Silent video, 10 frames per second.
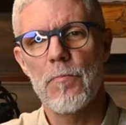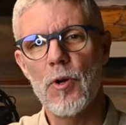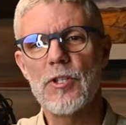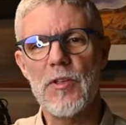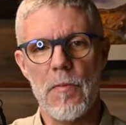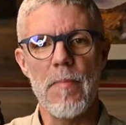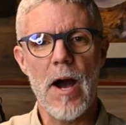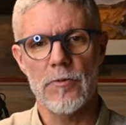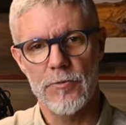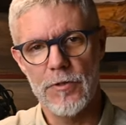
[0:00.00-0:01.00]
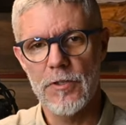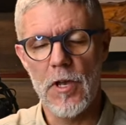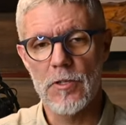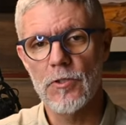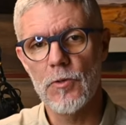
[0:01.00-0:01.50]
pushing the boundaries
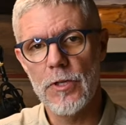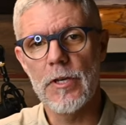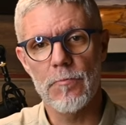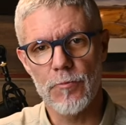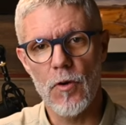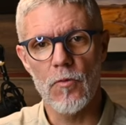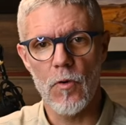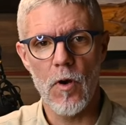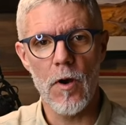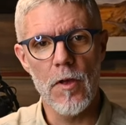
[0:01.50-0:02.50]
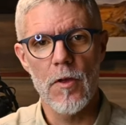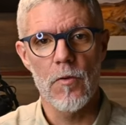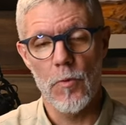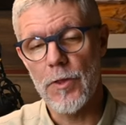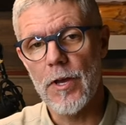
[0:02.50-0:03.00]
shooting pro raw
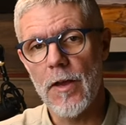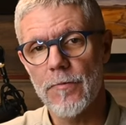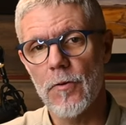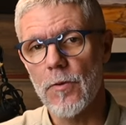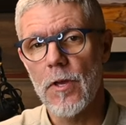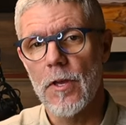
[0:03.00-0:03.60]
with the iPhone.